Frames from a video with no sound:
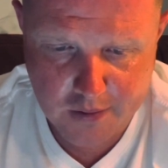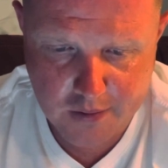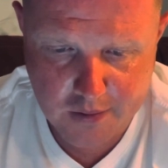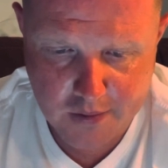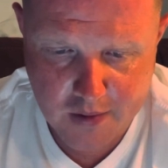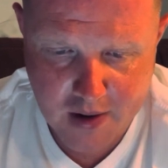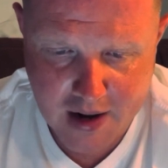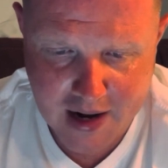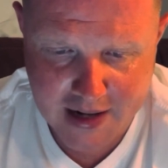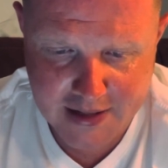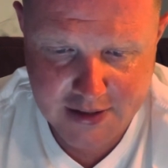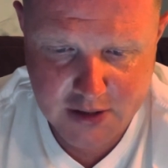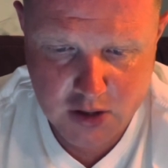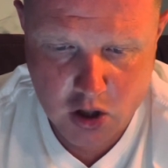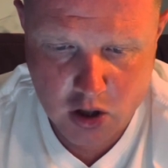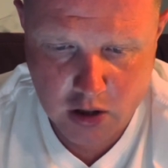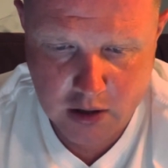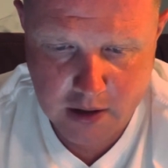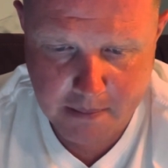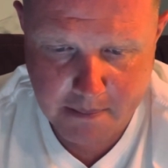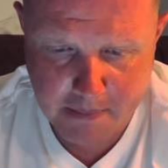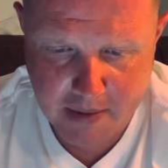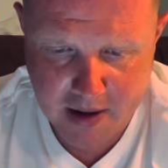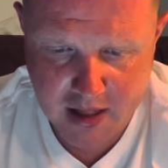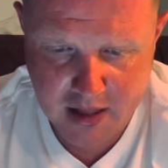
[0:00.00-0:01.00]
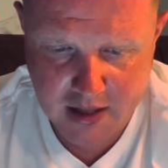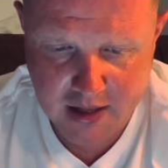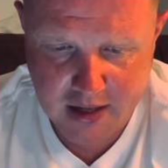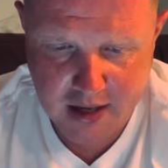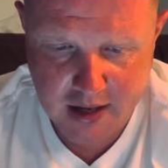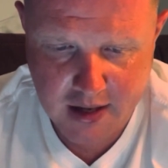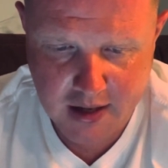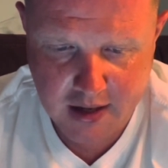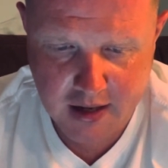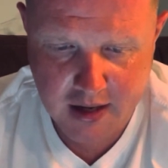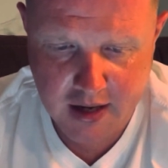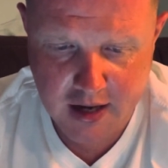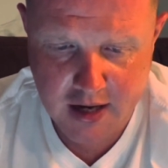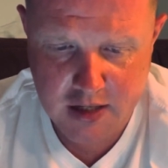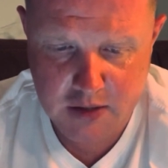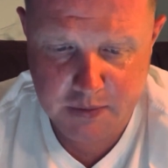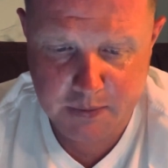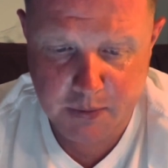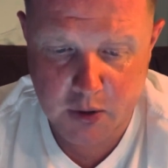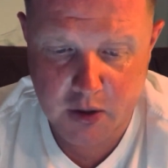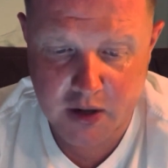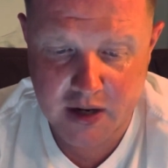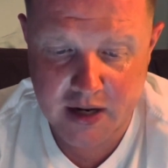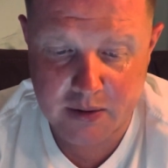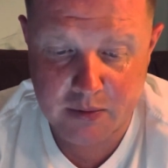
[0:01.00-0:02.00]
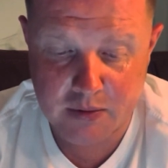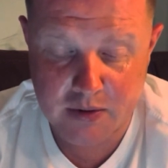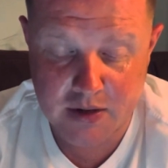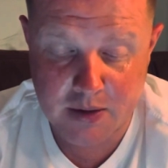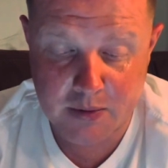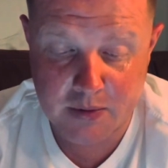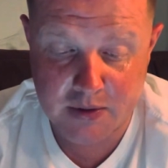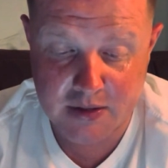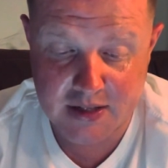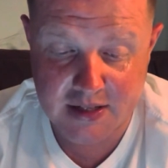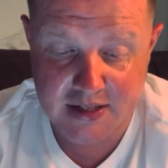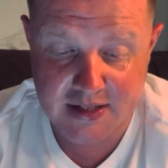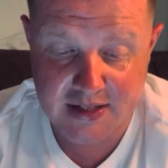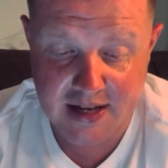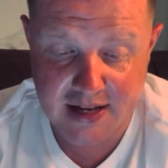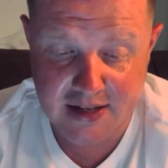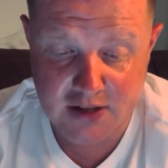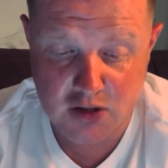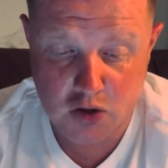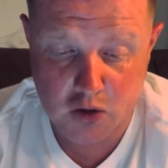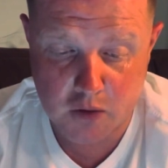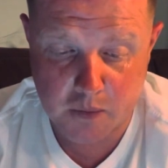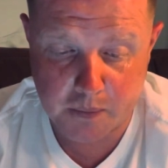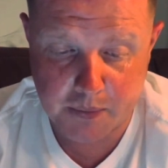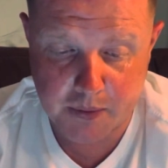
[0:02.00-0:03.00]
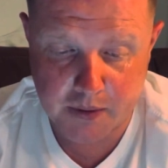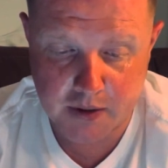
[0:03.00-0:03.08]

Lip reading: At Colin Bell KK has put, it was a setup.